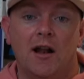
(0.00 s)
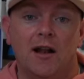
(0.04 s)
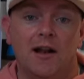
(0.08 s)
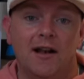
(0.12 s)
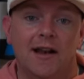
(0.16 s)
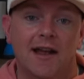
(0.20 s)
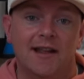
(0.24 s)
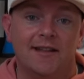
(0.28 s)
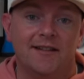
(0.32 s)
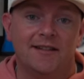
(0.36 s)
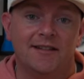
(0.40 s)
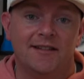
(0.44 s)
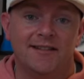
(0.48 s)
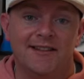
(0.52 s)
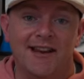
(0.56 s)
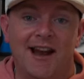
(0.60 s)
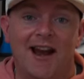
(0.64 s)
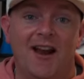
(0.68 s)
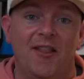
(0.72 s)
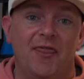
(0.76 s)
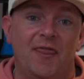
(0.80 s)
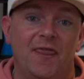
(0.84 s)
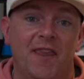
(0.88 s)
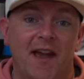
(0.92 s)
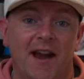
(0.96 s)
let's
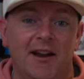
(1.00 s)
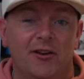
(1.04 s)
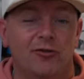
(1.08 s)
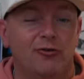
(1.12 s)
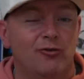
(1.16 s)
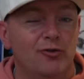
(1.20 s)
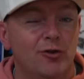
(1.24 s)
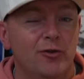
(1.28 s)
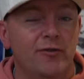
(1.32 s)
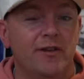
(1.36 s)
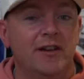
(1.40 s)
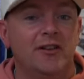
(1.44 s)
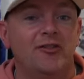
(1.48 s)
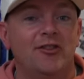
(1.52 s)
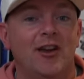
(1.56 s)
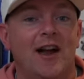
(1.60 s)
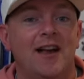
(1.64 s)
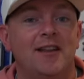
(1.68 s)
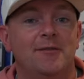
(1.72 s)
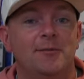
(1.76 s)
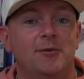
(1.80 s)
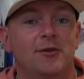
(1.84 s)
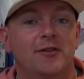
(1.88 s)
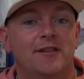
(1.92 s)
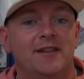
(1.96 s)
start that groovy
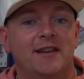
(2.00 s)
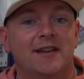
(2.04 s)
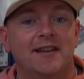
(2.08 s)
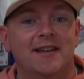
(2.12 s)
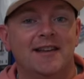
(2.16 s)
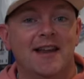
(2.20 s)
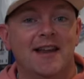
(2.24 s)
jazz music